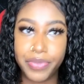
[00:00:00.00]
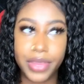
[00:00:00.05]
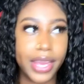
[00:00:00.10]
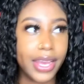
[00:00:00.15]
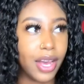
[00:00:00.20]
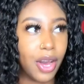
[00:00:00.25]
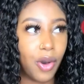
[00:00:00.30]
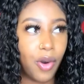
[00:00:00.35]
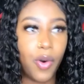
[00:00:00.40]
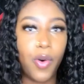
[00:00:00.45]

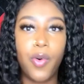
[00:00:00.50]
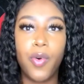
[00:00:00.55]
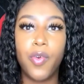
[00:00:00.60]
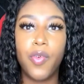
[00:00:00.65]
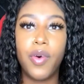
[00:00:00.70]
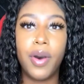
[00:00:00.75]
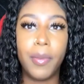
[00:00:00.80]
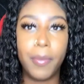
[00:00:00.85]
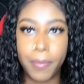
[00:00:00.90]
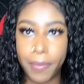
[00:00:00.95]
Like a
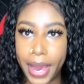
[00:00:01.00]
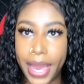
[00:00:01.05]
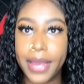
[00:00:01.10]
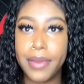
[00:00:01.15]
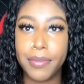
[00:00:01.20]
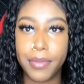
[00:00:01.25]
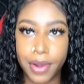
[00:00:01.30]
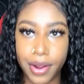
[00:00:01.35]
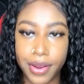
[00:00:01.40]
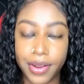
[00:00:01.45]
whole
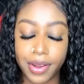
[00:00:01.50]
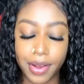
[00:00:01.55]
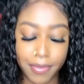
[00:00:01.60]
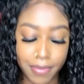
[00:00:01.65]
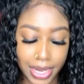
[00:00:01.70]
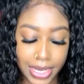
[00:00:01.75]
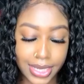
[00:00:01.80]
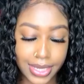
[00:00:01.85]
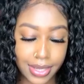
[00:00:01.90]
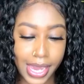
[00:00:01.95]
bite mark on
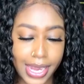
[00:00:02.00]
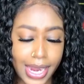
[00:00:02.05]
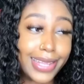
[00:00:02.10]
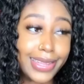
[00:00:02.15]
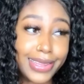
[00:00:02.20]
my stomach.